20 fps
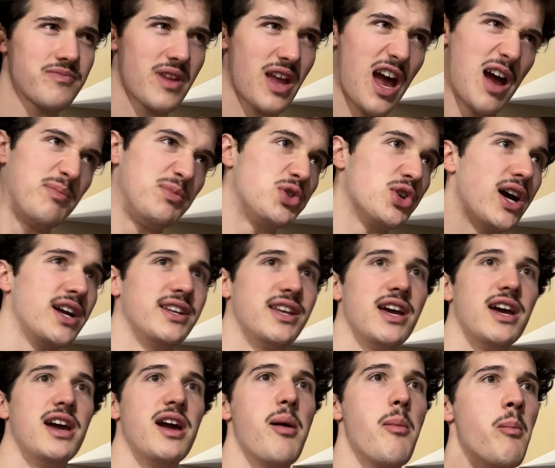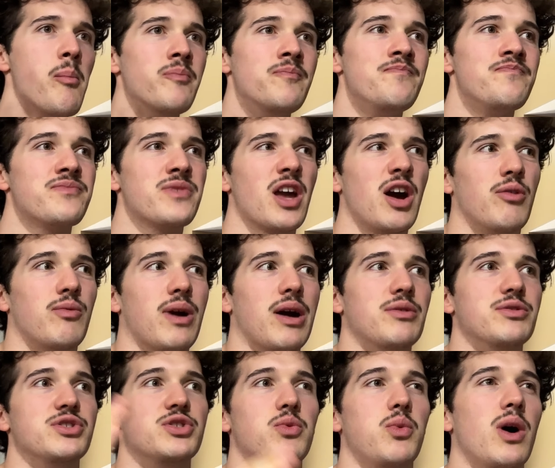I'm trying to hit around
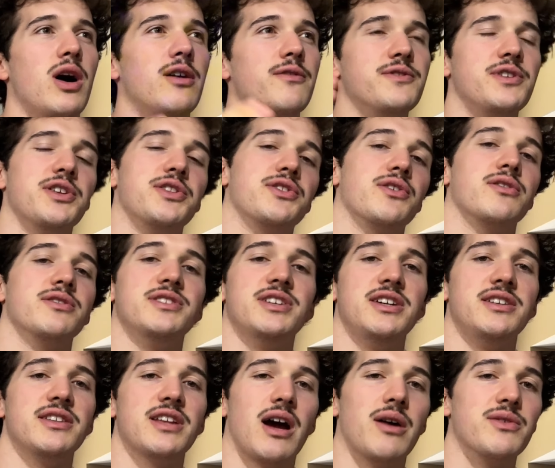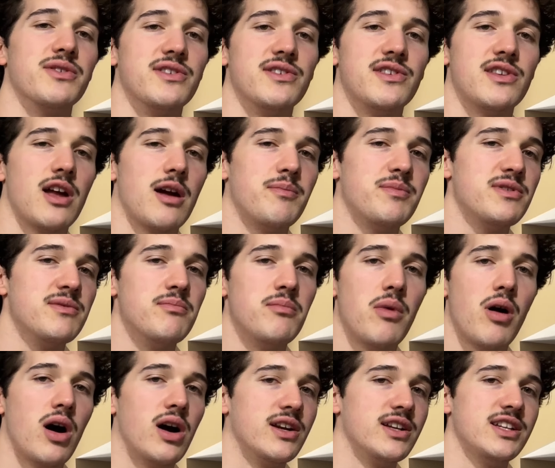12 to 13,000 steps
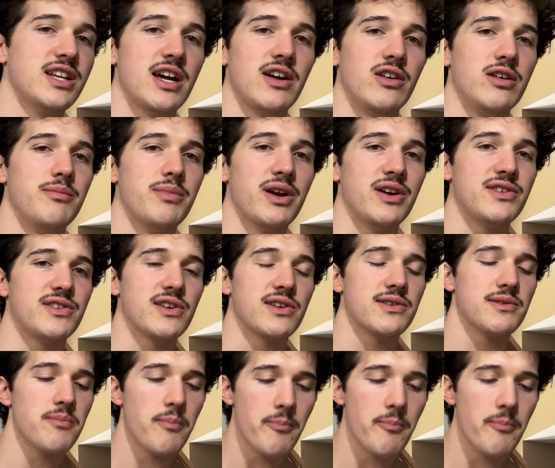on a daily basis.